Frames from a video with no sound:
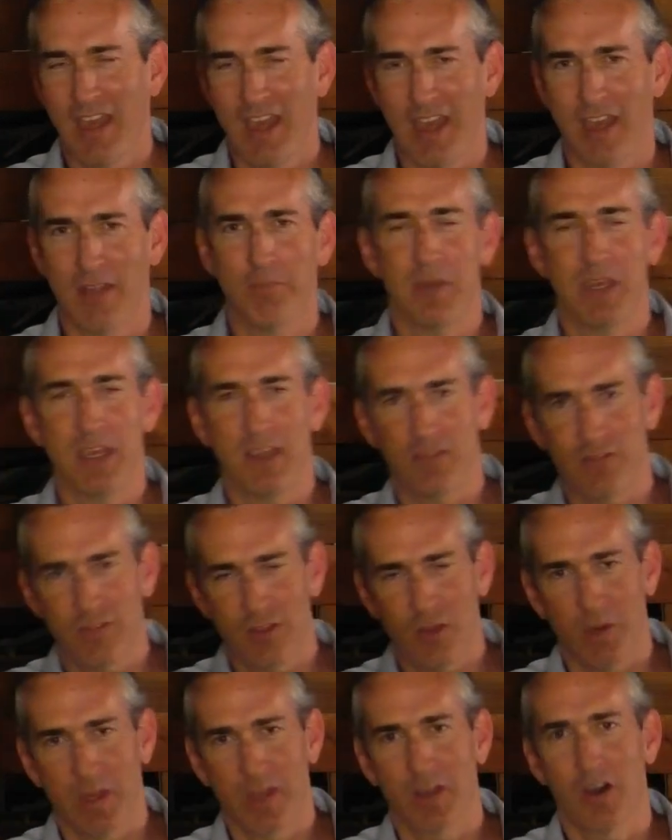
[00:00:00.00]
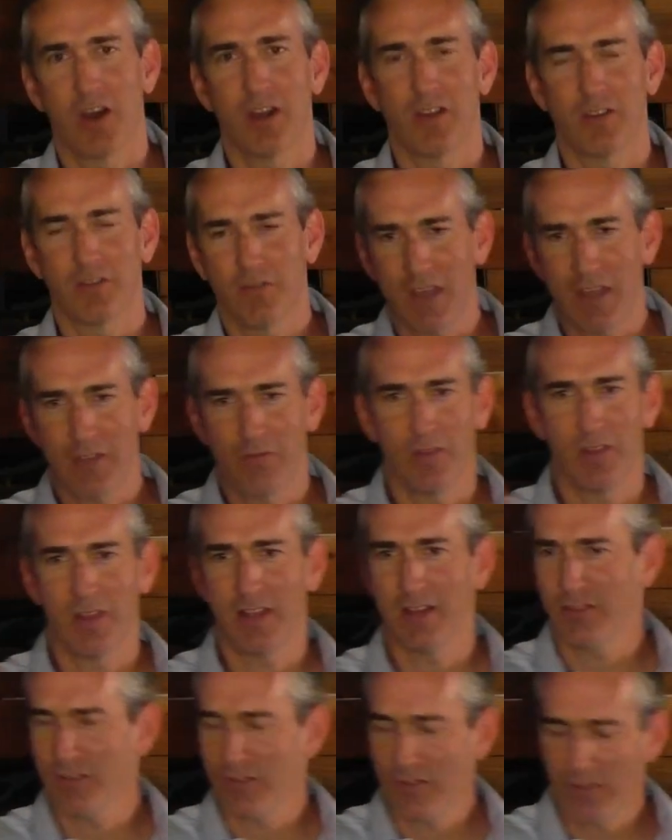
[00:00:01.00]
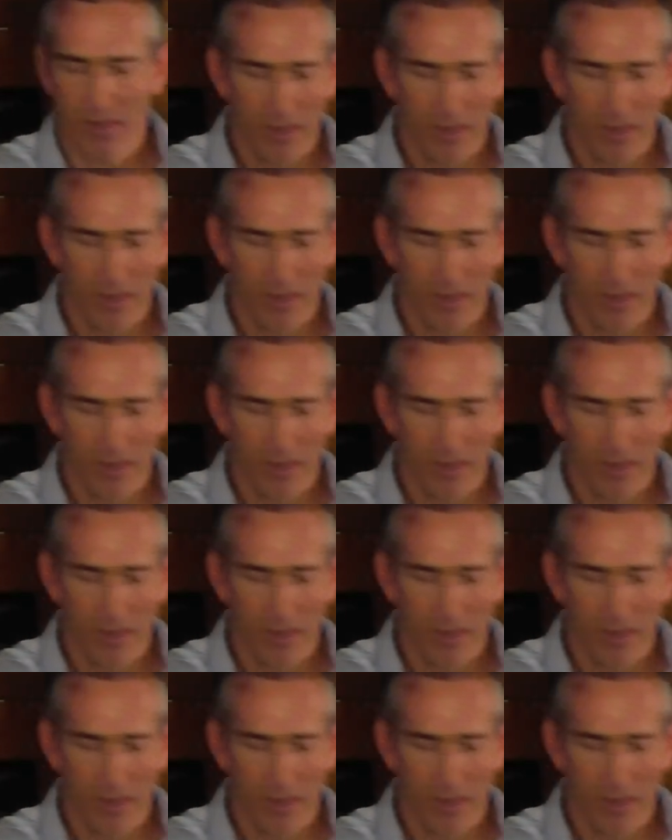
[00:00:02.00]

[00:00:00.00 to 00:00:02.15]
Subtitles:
and peace, knowing God is faithful, and just